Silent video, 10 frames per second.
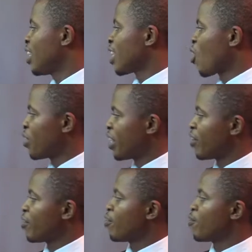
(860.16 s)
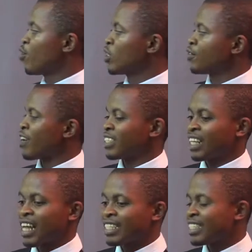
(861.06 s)
Now the fourth factor,
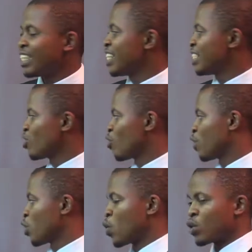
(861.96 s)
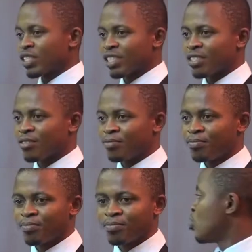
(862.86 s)
that is the nature of the course.
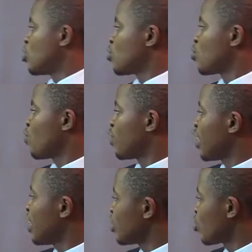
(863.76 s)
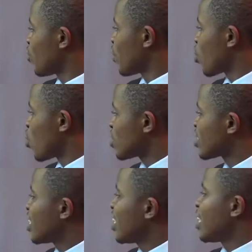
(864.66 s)
So for the nature of the
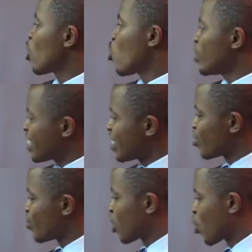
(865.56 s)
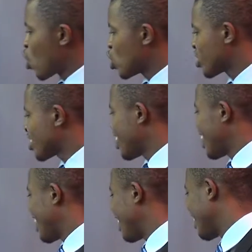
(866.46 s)
course, the content of the course
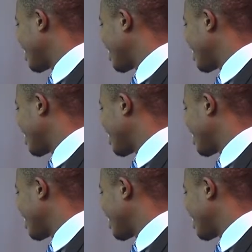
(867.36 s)
and